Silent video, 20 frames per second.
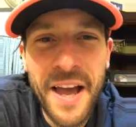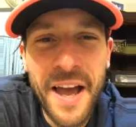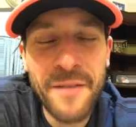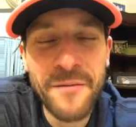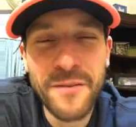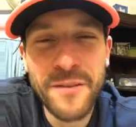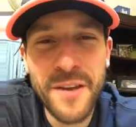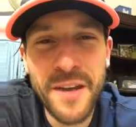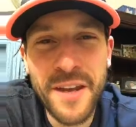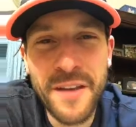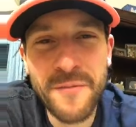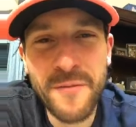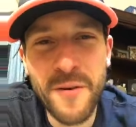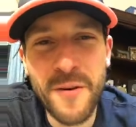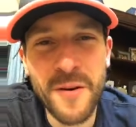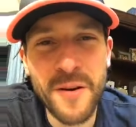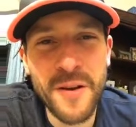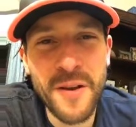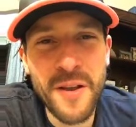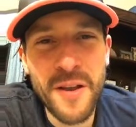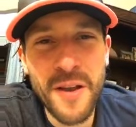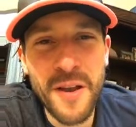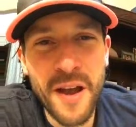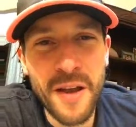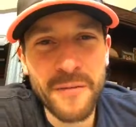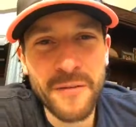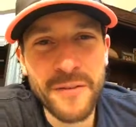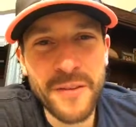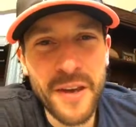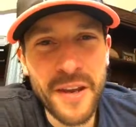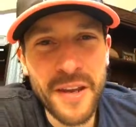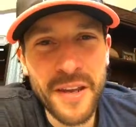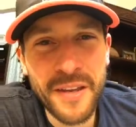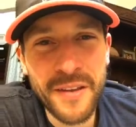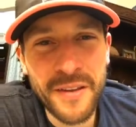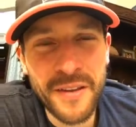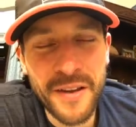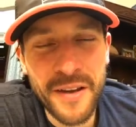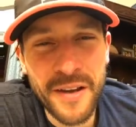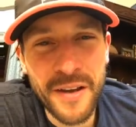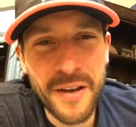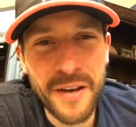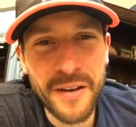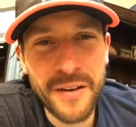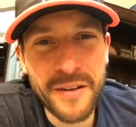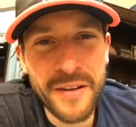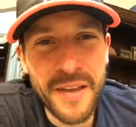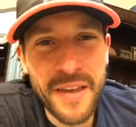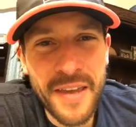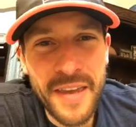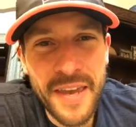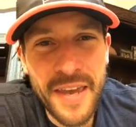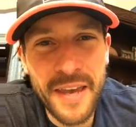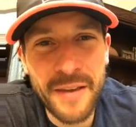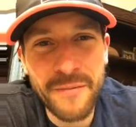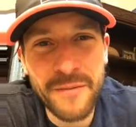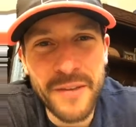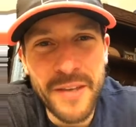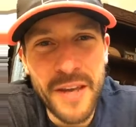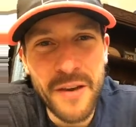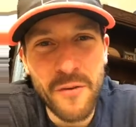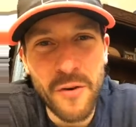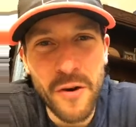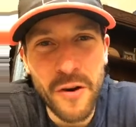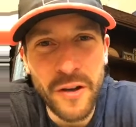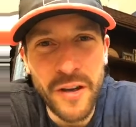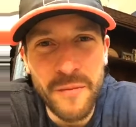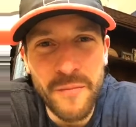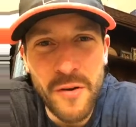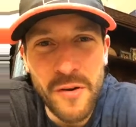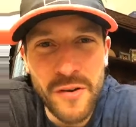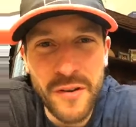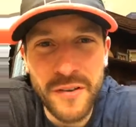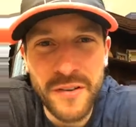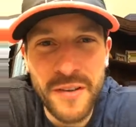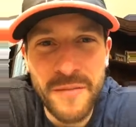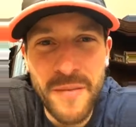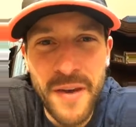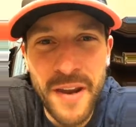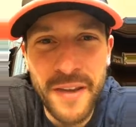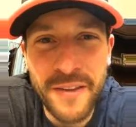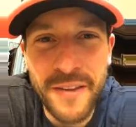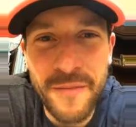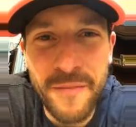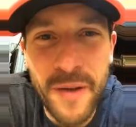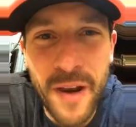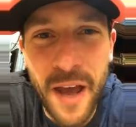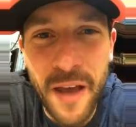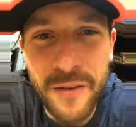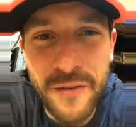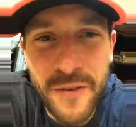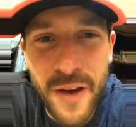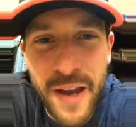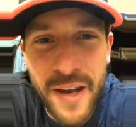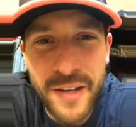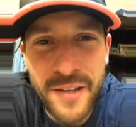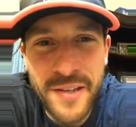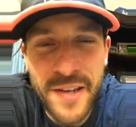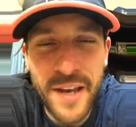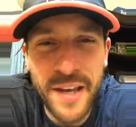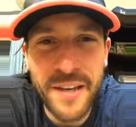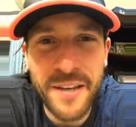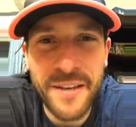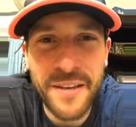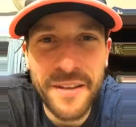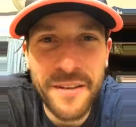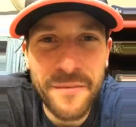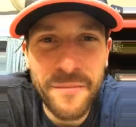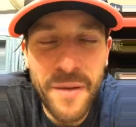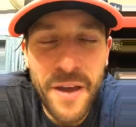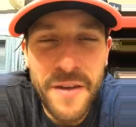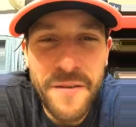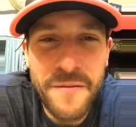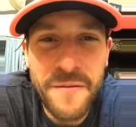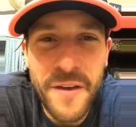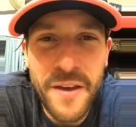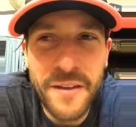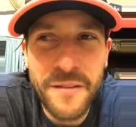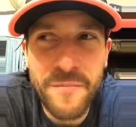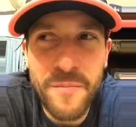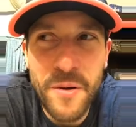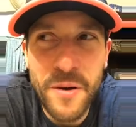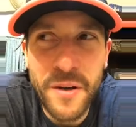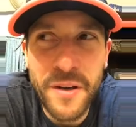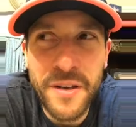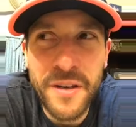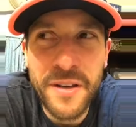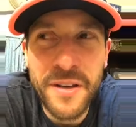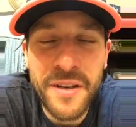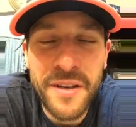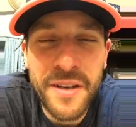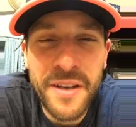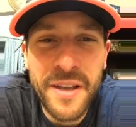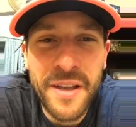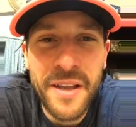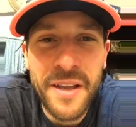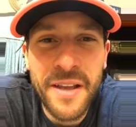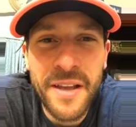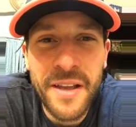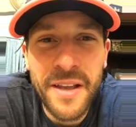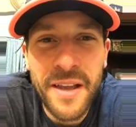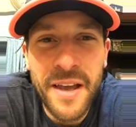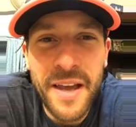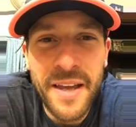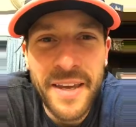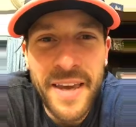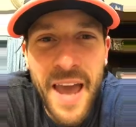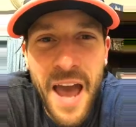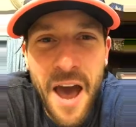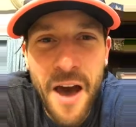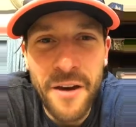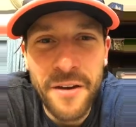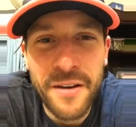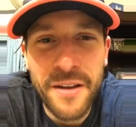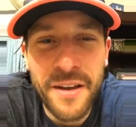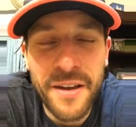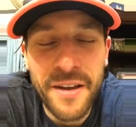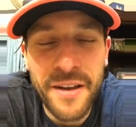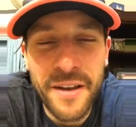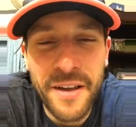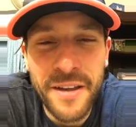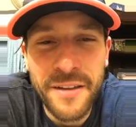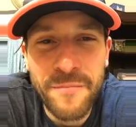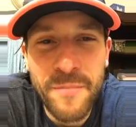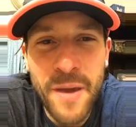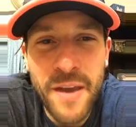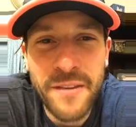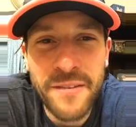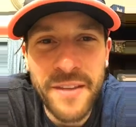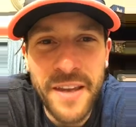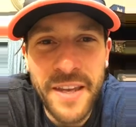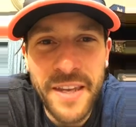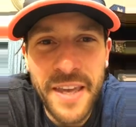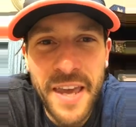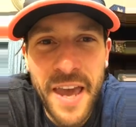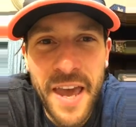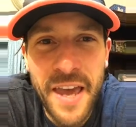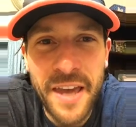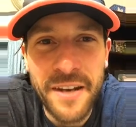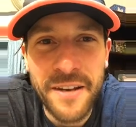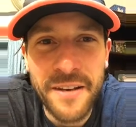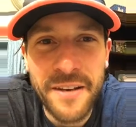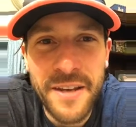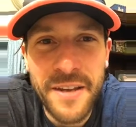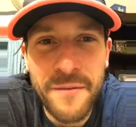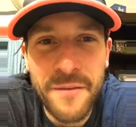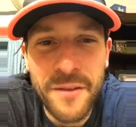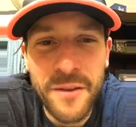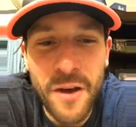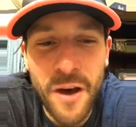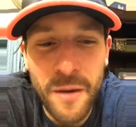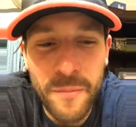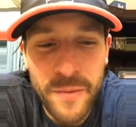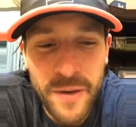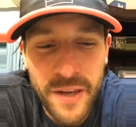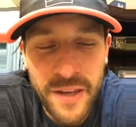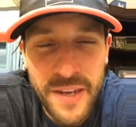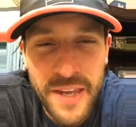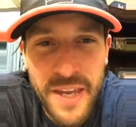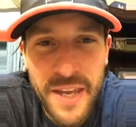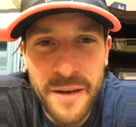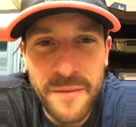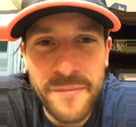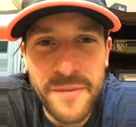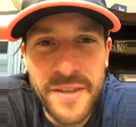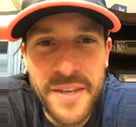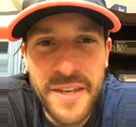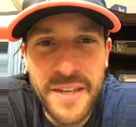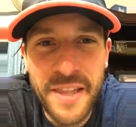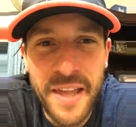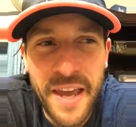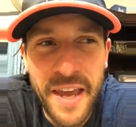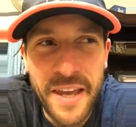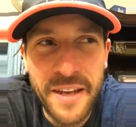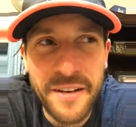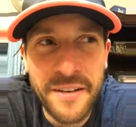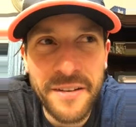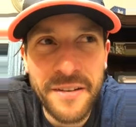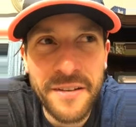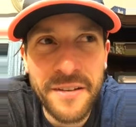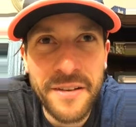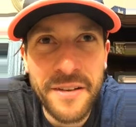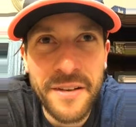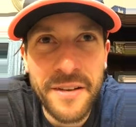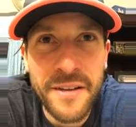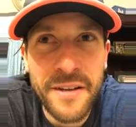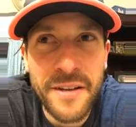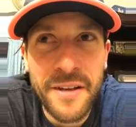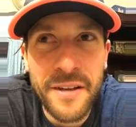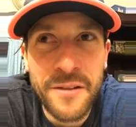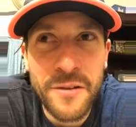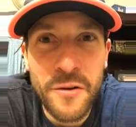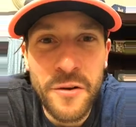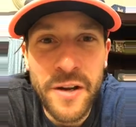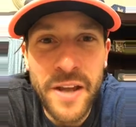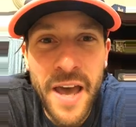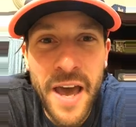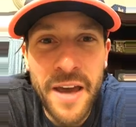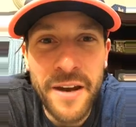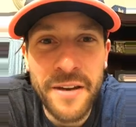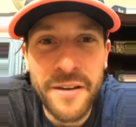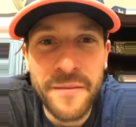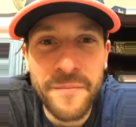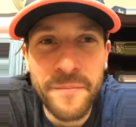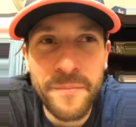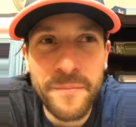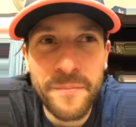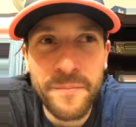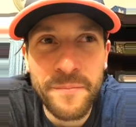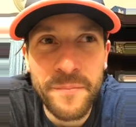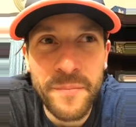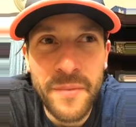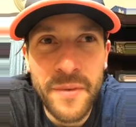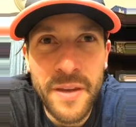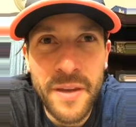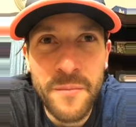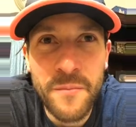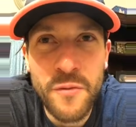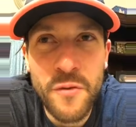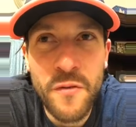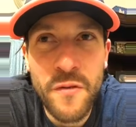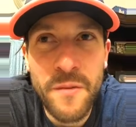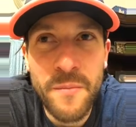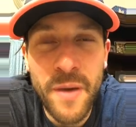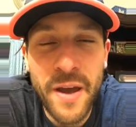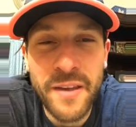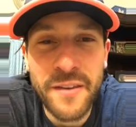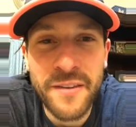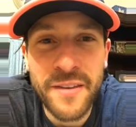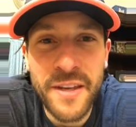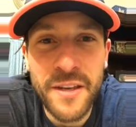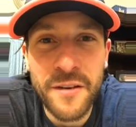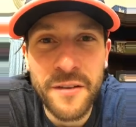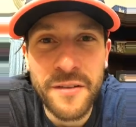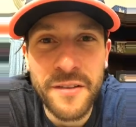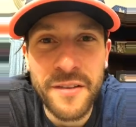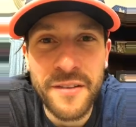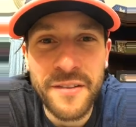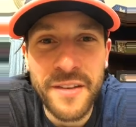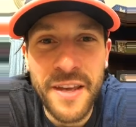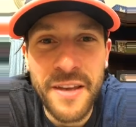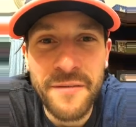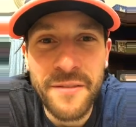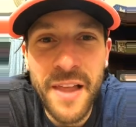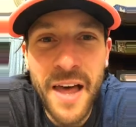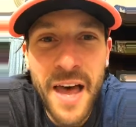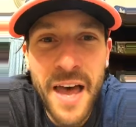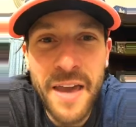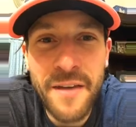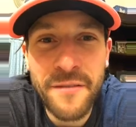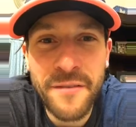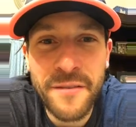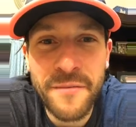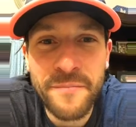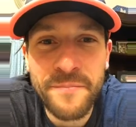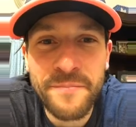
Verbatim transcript: I'm studying for I'm studying uh, EMT work, emergency medicine, but I'll try to check my Facebook account uh, as best I can, even though I'll be in EMT land, learning how to improving my skills to save lives.